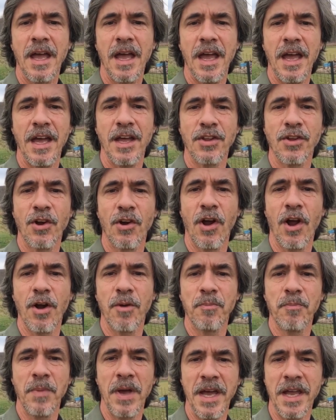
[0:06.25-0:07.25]
And there are
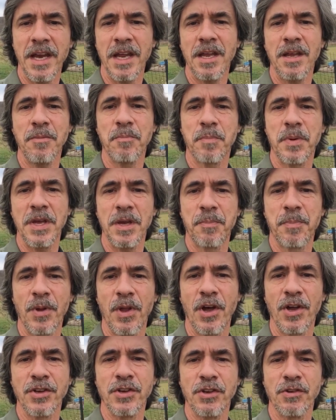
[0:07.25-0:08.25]
many people
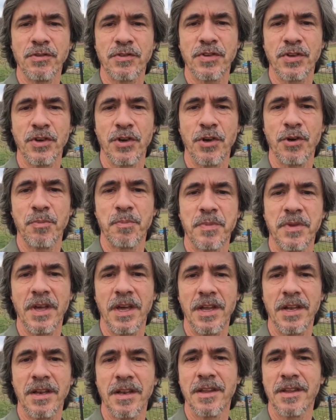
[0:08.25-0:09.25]
on YouTube that